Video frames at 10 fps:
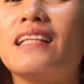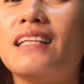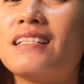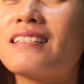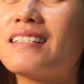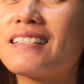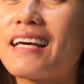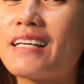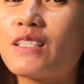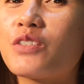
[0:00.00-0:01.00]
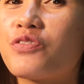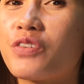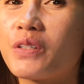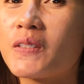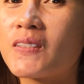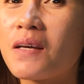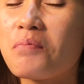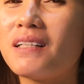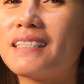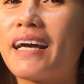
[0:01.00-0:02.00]
Let's discuss the first
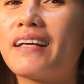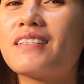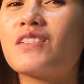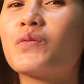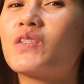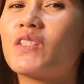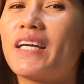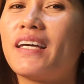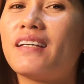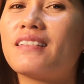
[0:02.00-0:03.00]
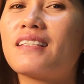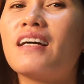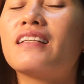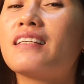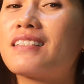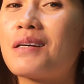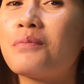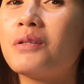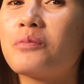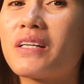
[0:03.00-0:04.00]
simple tense, which is the
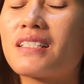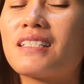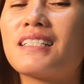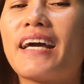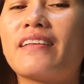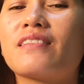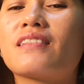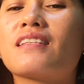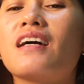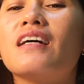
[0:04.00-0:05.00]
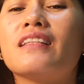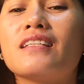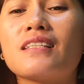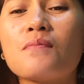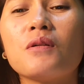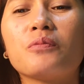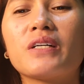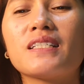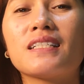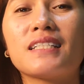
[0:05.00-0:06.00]
simple present tense. The simple
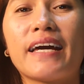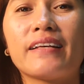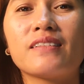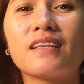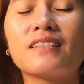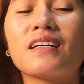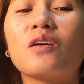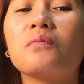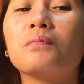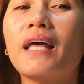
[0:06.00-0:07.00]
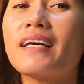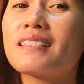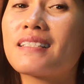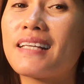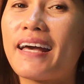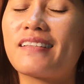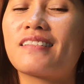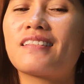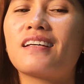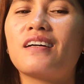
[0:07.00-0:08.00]
present tense is a complex
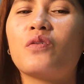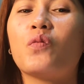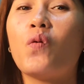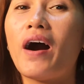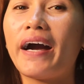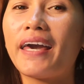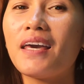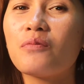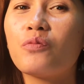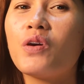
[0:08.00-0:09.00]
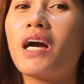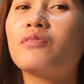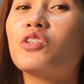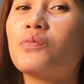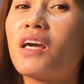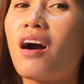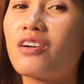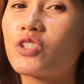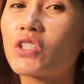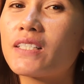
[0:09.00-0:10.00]
tense. Why? We have to be
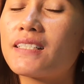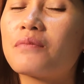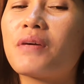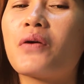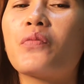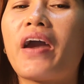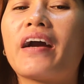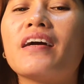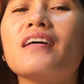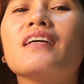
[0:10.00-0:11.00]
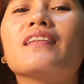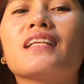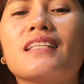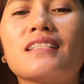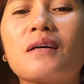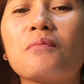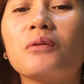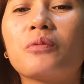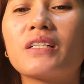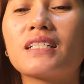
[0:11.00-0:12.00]
conscious and be aware that the
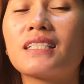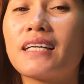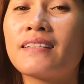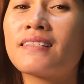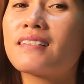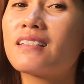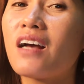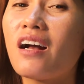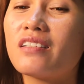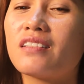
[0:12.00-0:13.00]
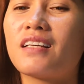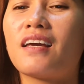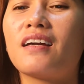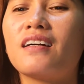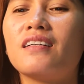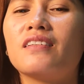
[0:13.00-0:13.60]
simple present tense is an oddity.